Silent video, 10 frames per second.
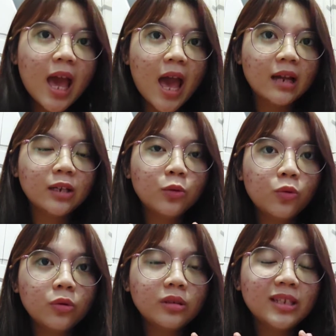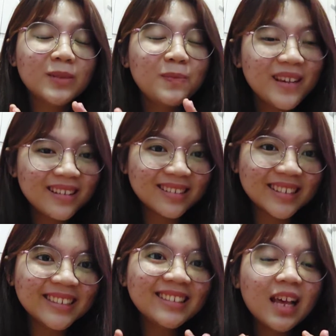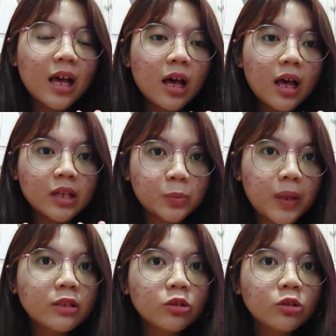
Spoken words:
and the speakers explained